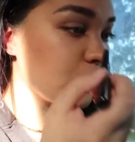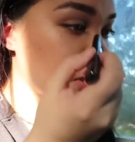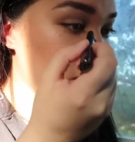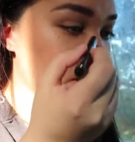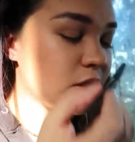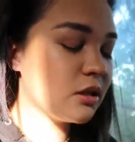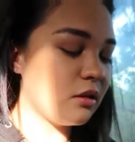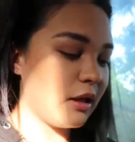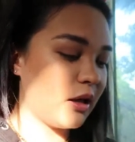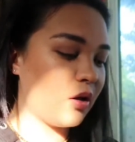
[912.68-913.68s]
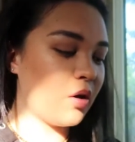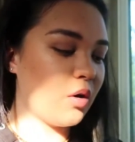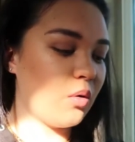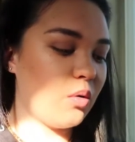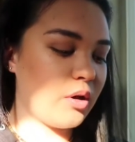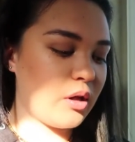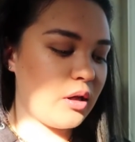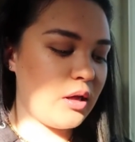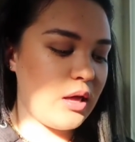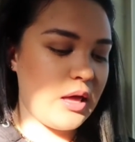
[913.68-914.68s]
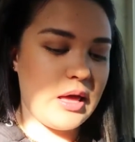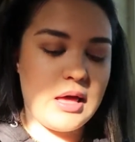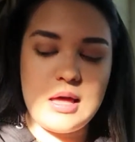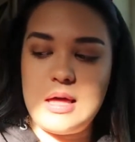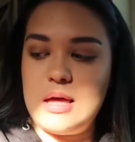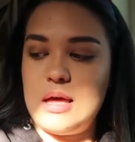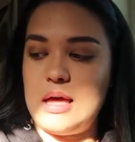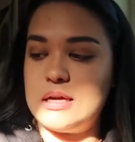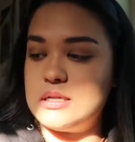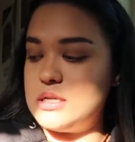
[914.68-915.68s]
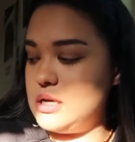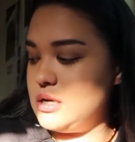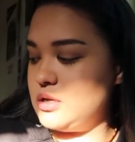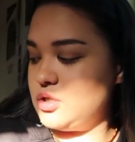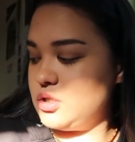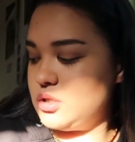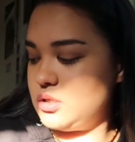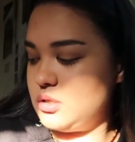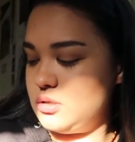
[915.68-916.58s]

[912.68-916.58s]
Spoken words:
You need to let go and just